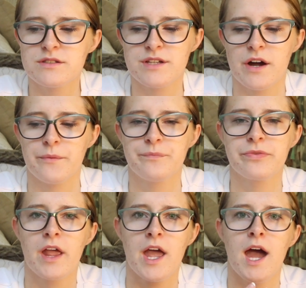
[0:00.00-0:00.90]
So
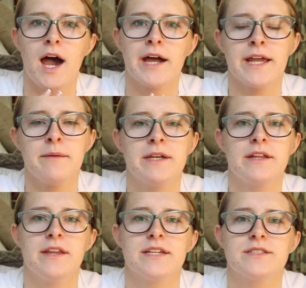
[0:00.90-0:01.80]
I came
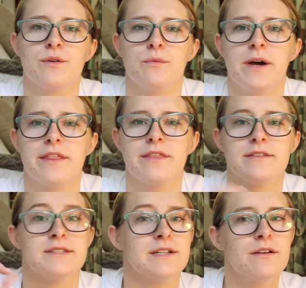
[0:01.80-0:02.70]
into this
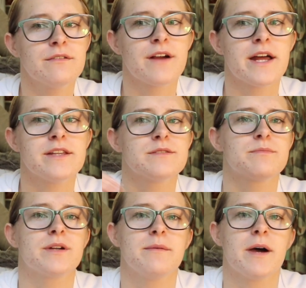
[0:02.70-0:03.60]
with 0 friends
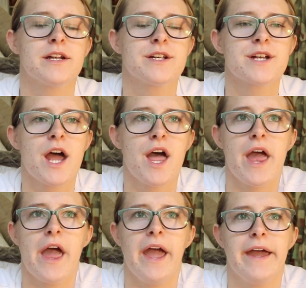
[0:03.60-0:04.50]
pretty much,
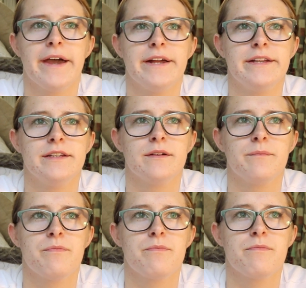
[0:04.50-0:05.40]
and
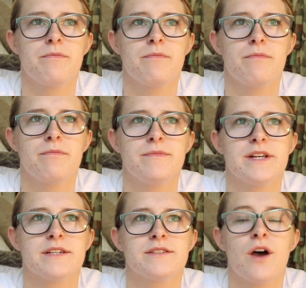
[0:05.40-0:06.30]

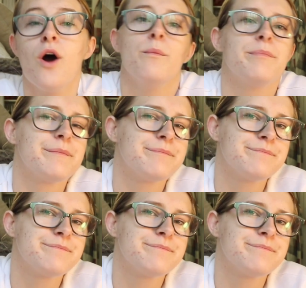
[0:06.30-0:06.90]
just hope